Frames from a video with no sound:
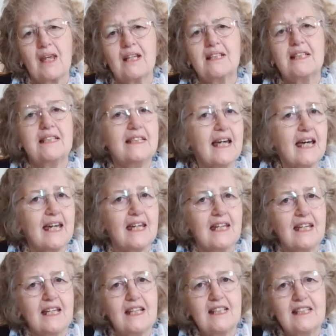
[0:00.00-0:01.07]

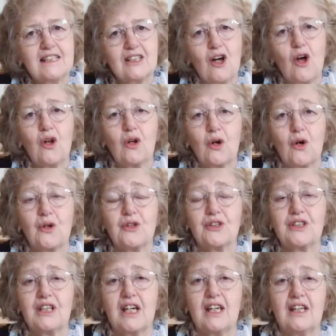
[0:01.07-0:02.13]
Today is
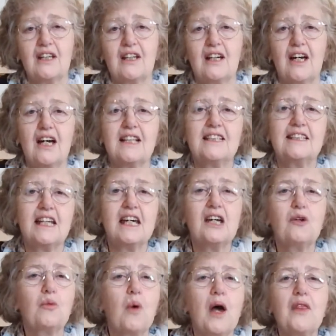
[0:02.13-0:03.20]
Holocaust Day, a
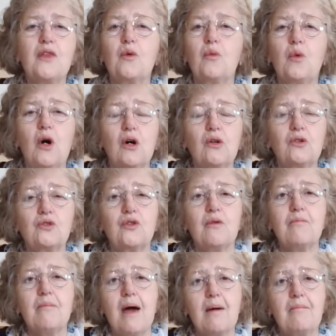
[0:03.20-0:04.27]
day when the world
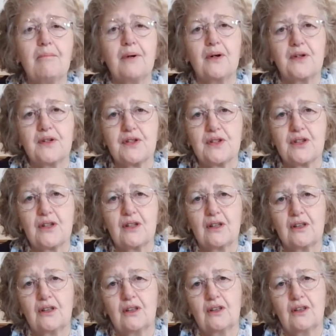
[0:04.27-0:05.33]
remembers
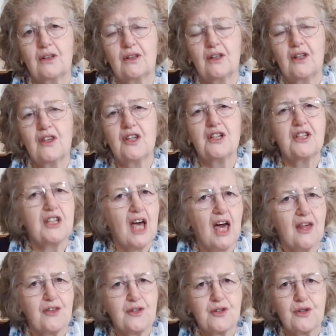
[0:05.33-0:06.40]
the
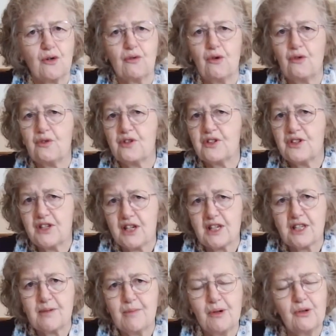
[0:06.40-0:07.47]
deaths of over
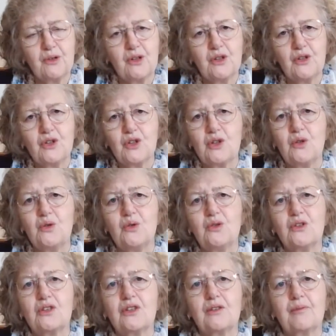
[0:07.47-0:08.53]
6 million
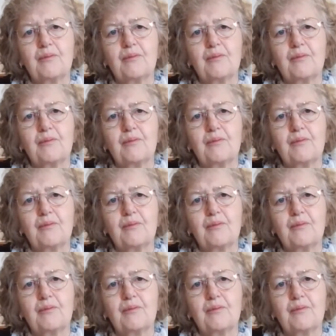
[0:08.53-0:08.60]
Jews